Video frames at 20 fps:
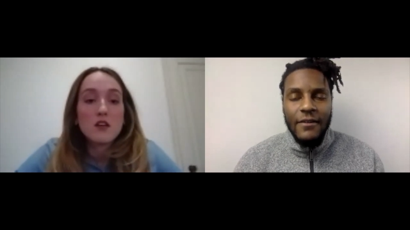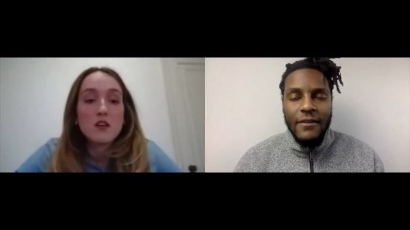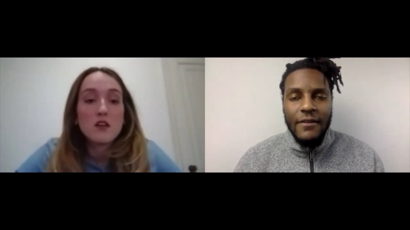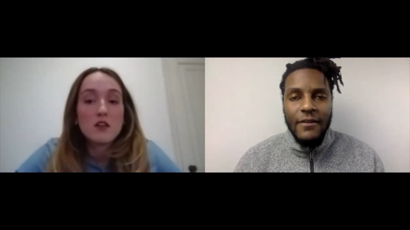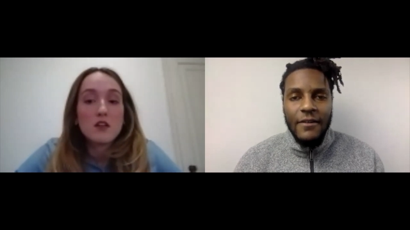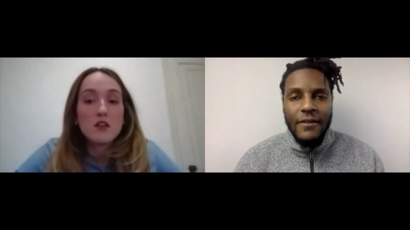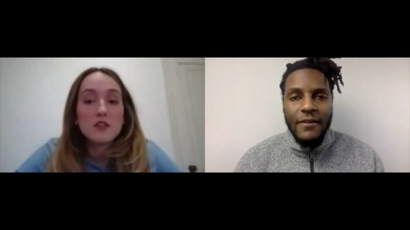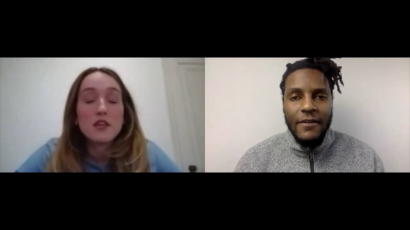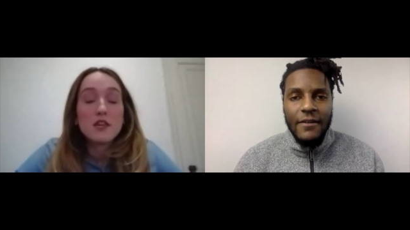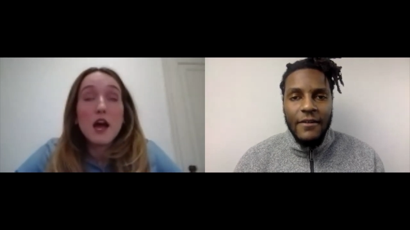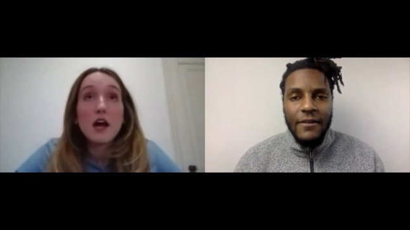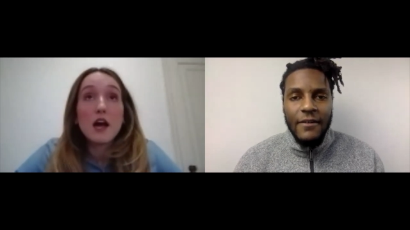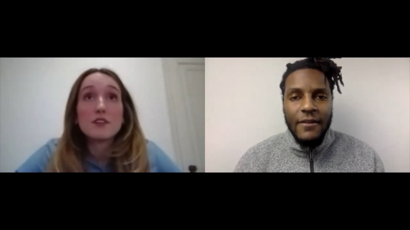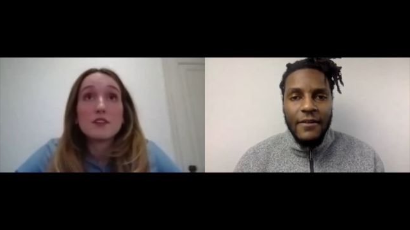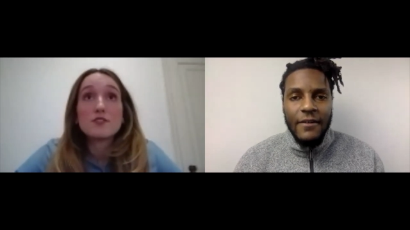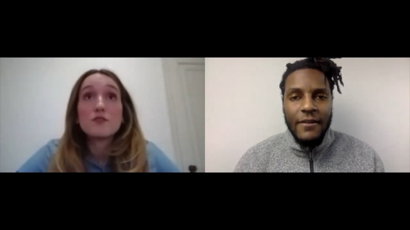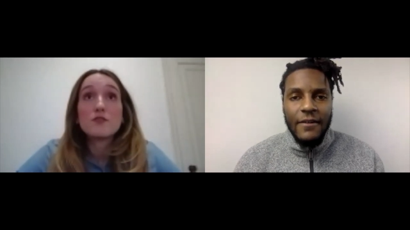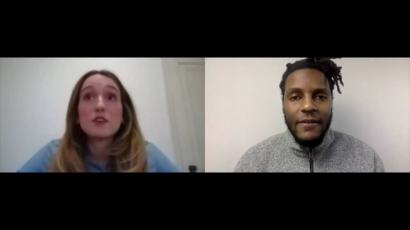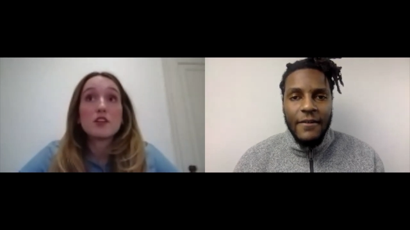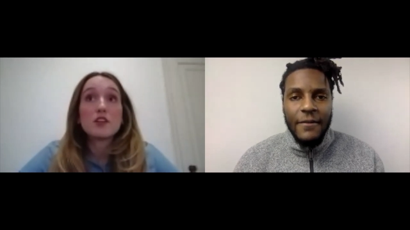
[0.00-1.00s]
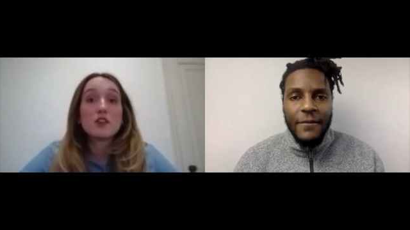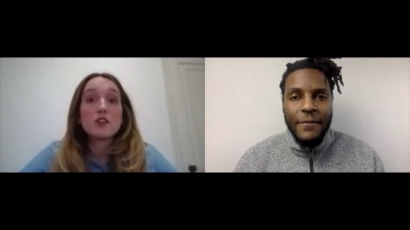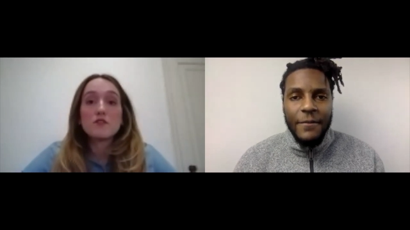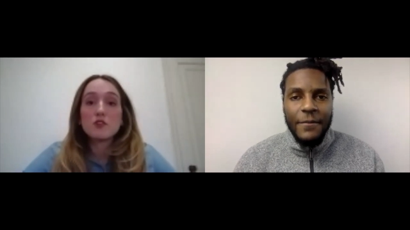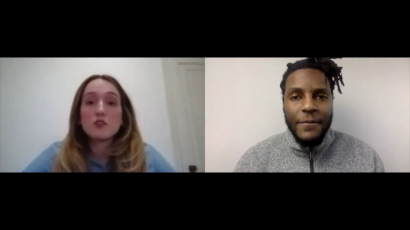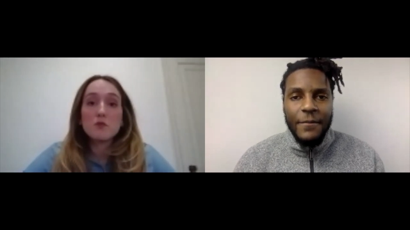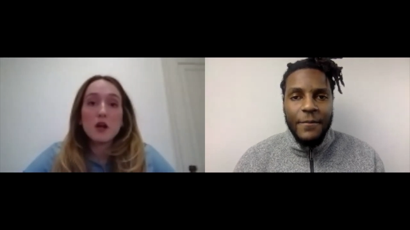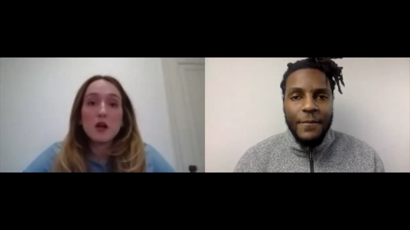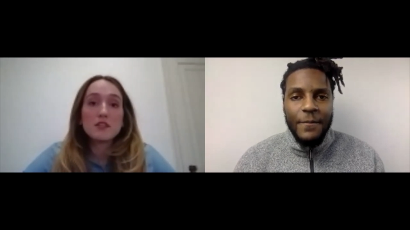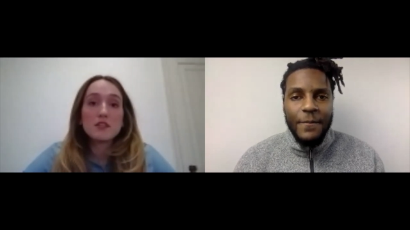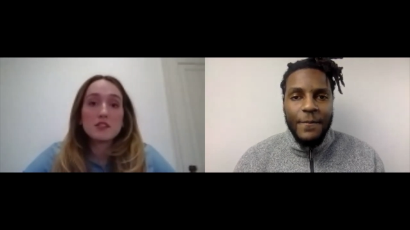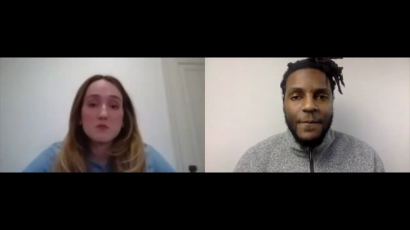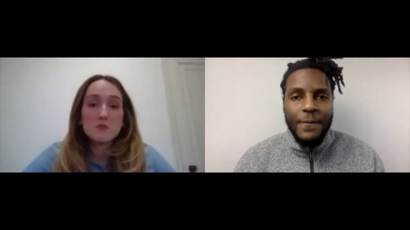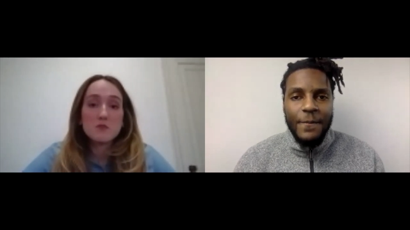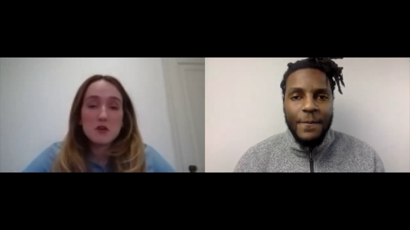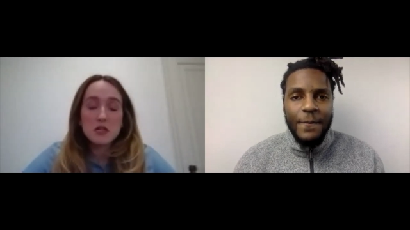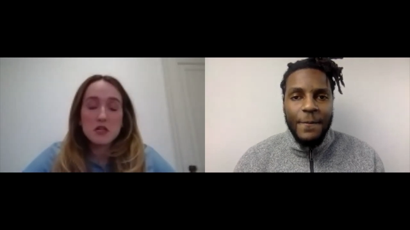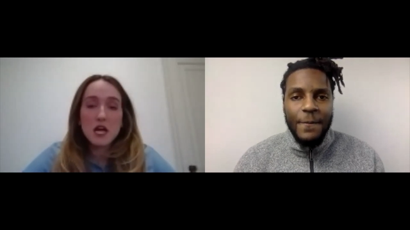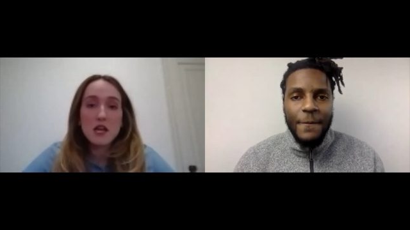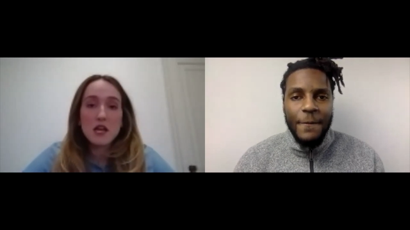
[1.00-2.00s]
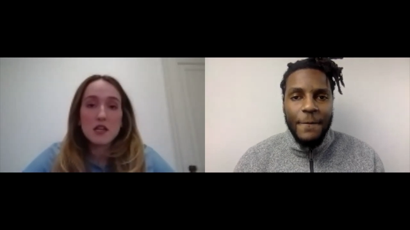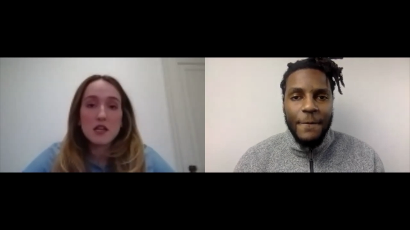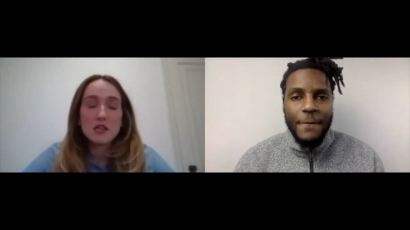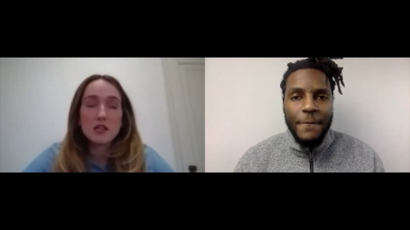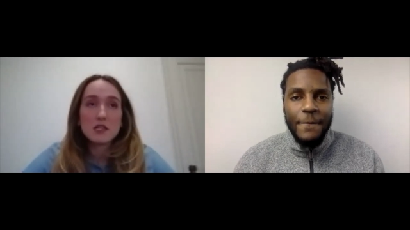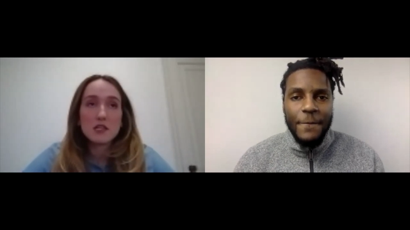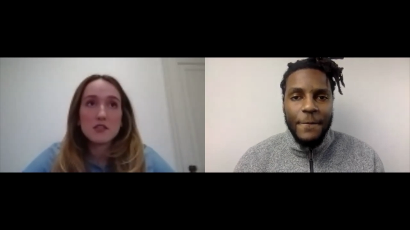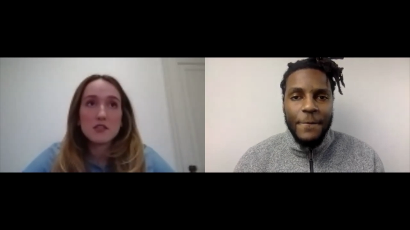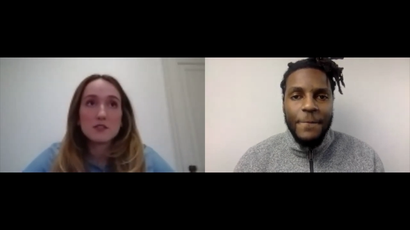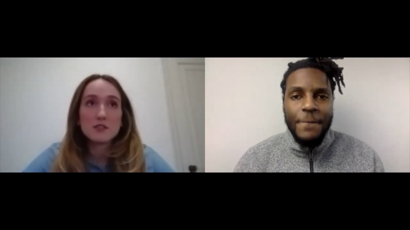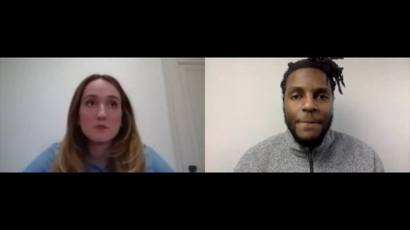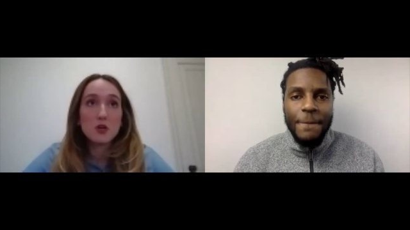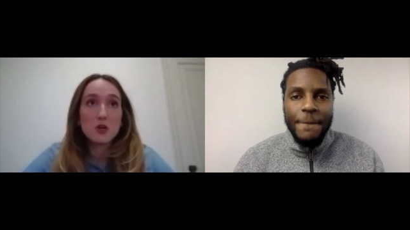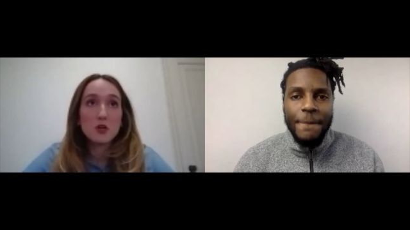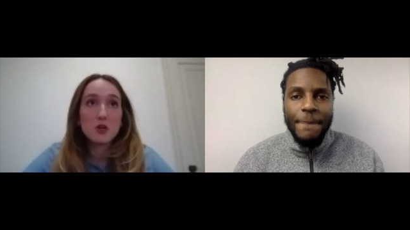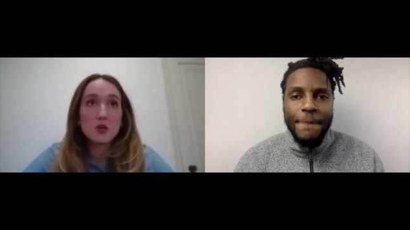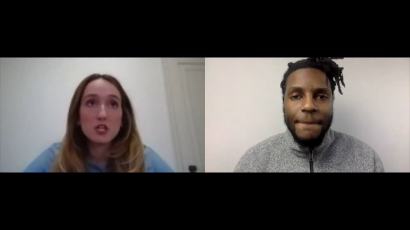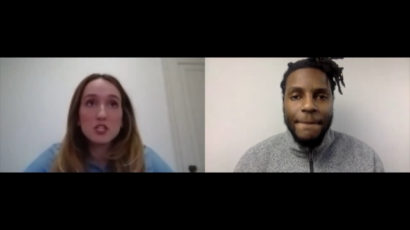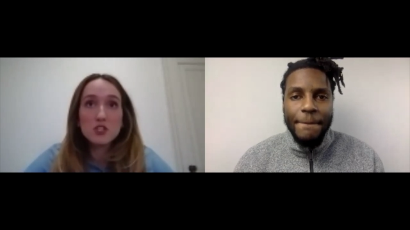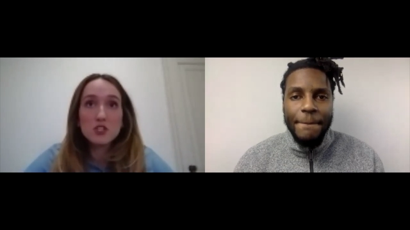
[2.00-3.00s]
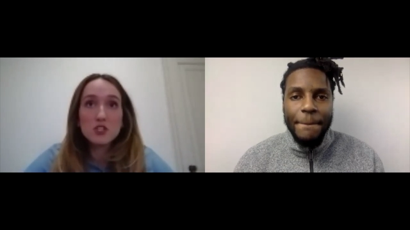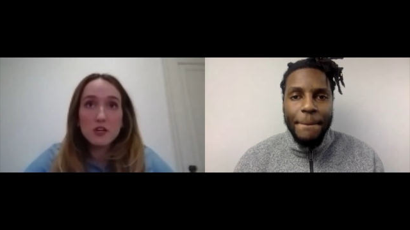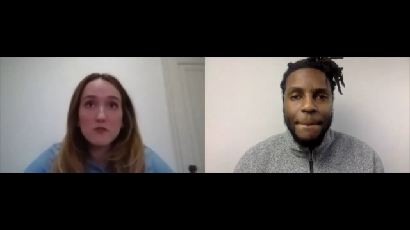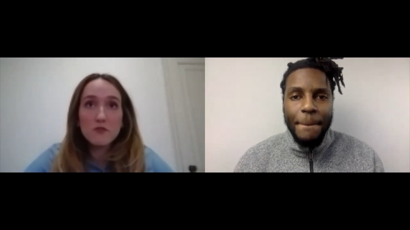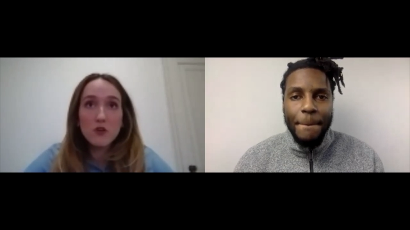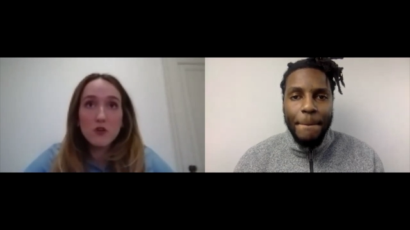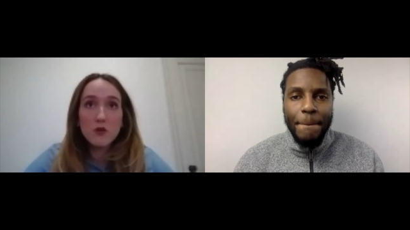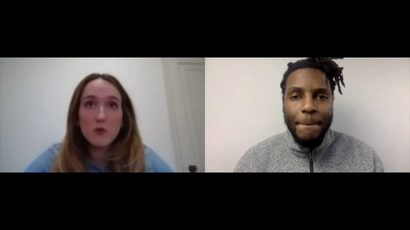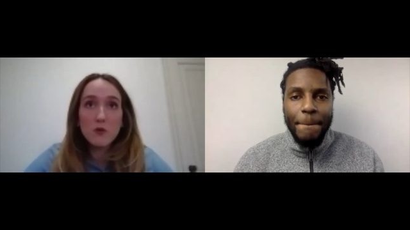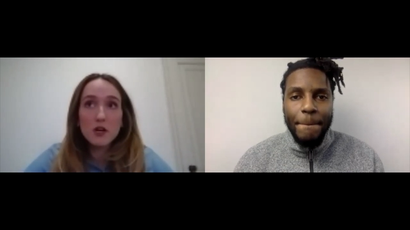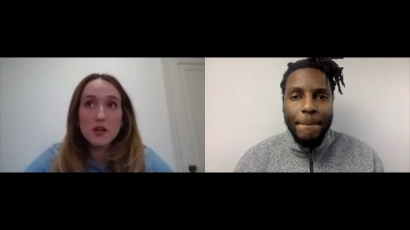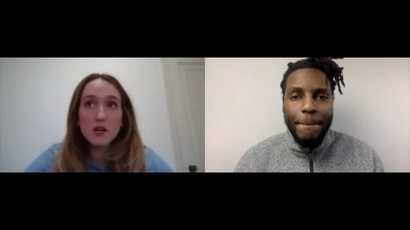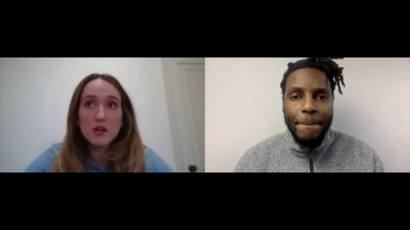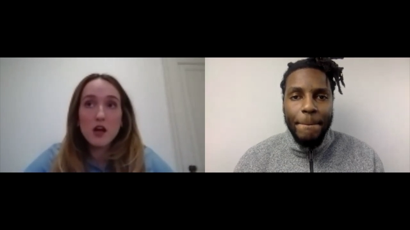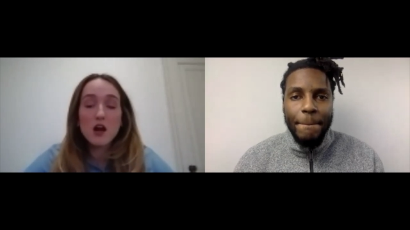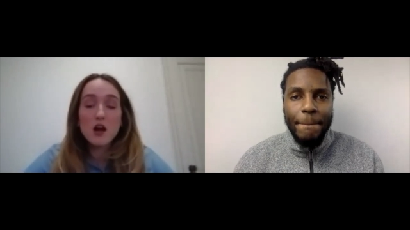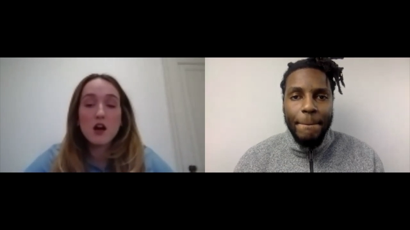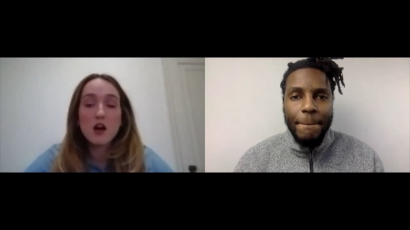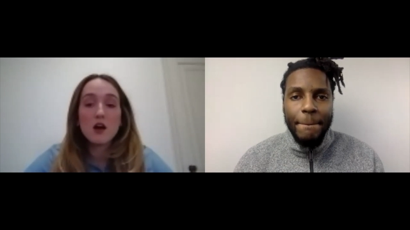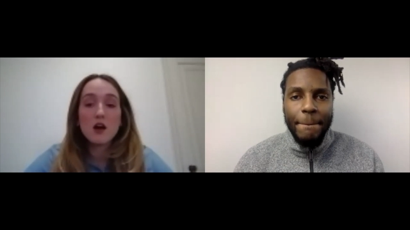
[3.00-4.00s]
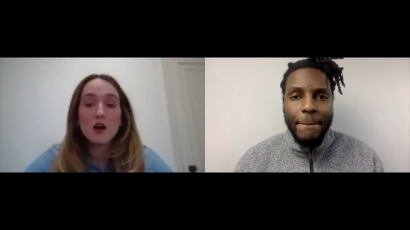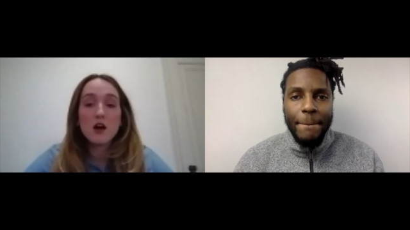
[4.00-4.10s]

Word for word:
Speaker 1: Yeah, so the interview process at Marquette is pretty straightforward. Um,